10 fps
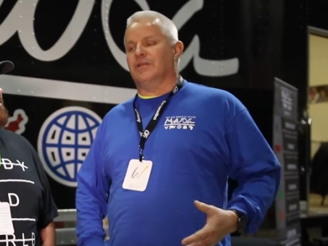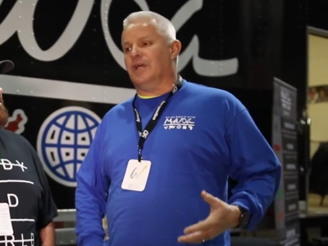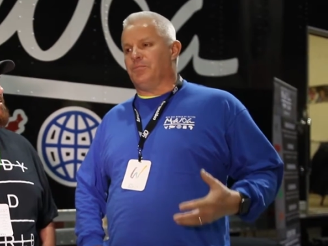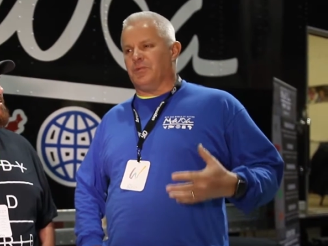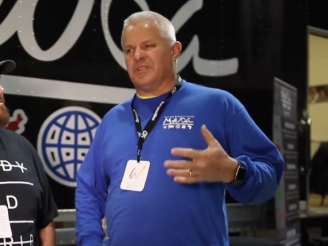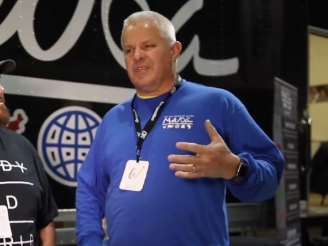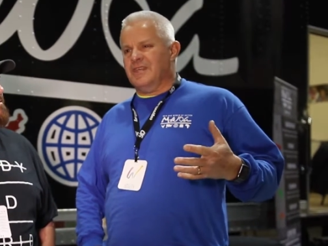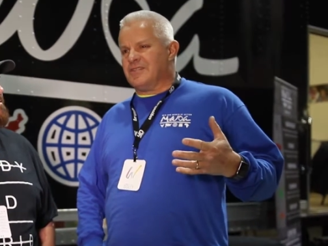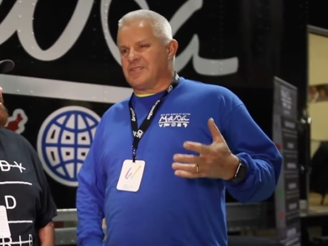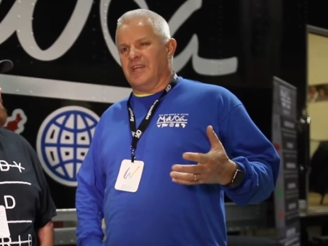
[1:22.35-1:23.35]
We helped with
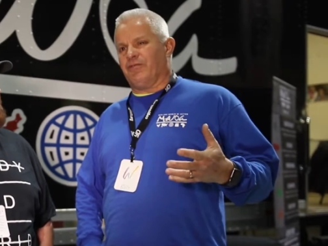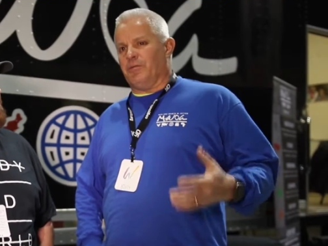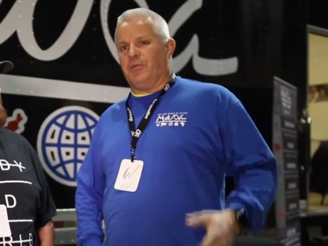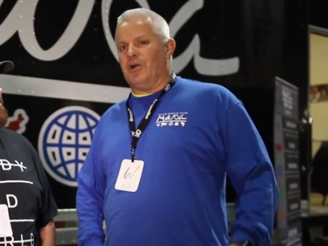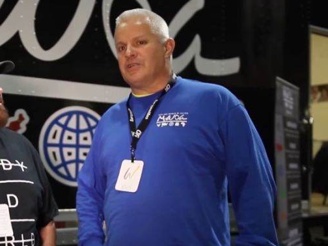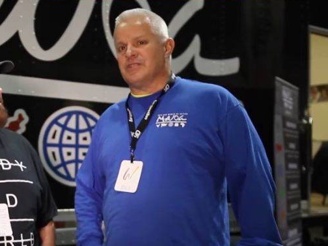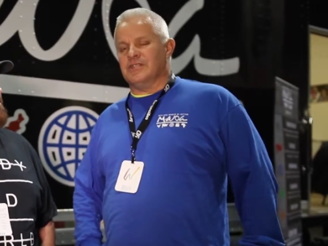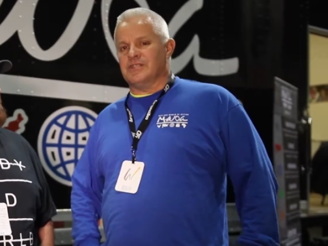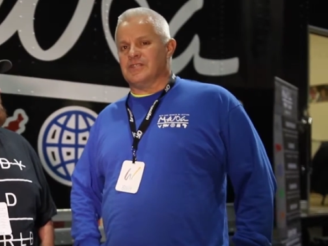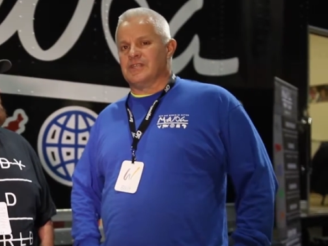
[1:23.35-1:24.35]
several
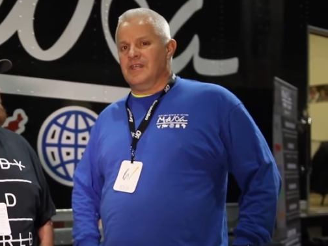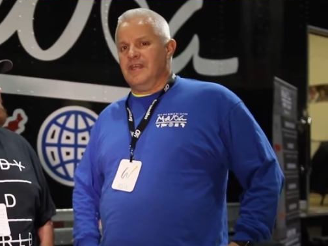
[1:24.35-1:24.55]
parsonages.